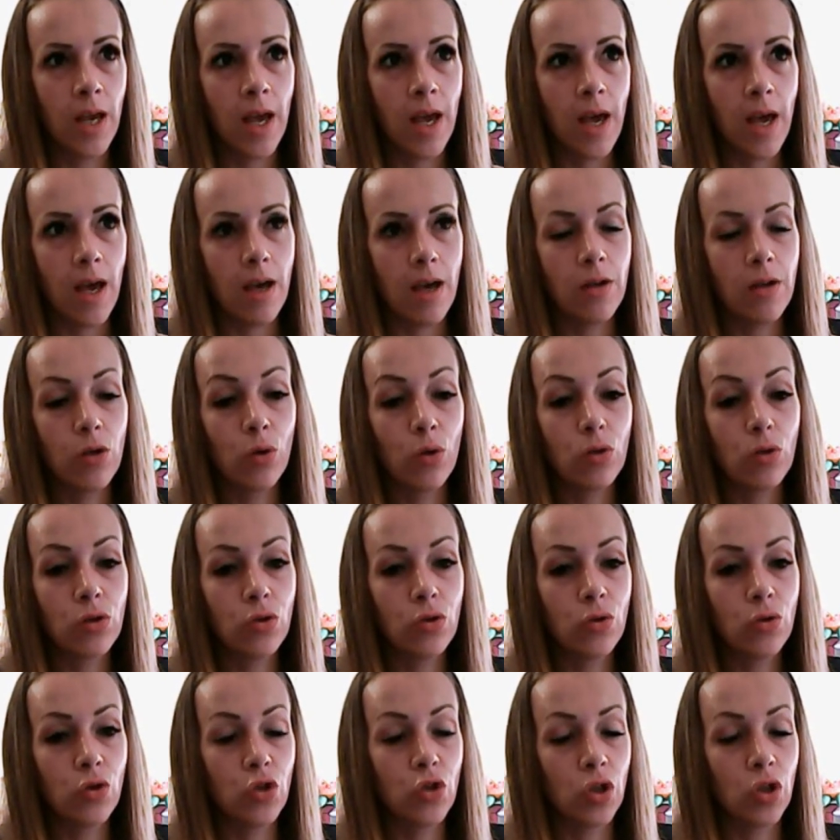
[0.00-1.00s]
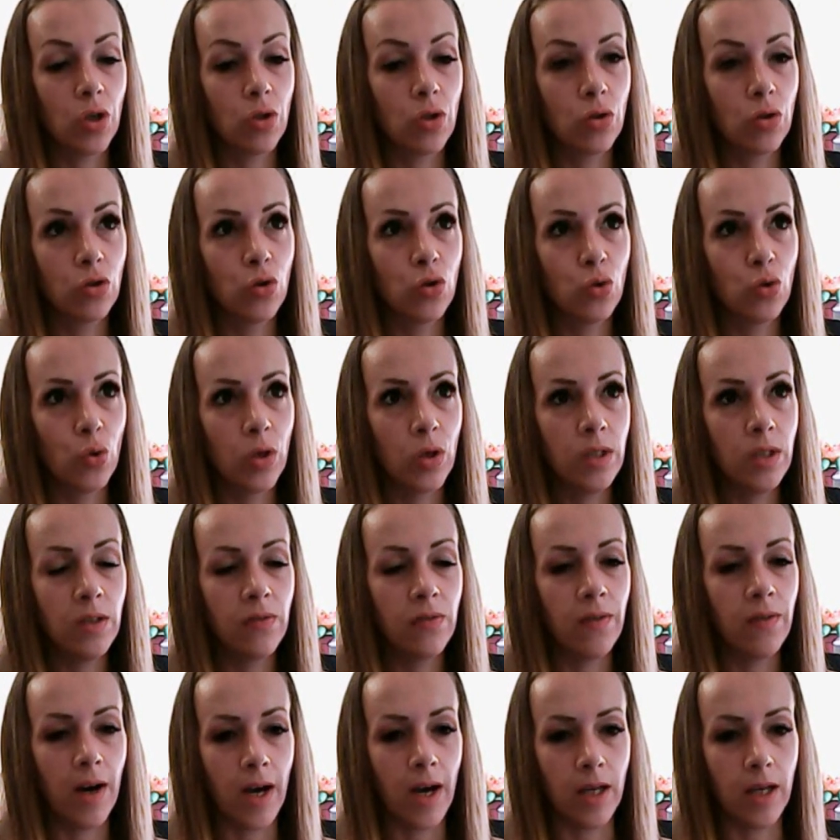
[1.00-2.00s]
and also joint
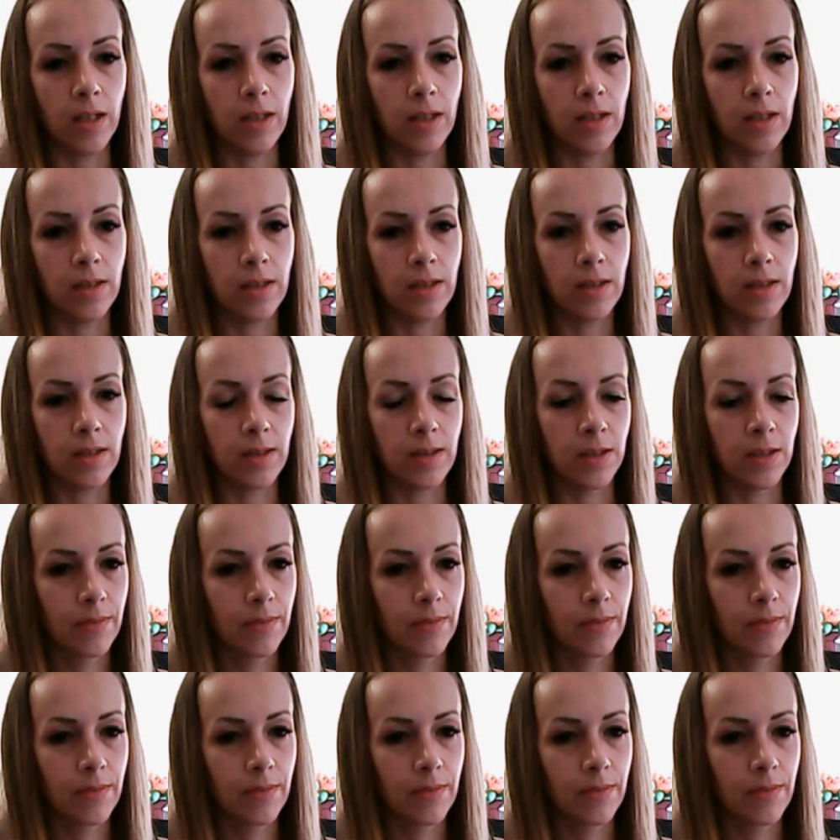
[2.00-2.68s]
finances.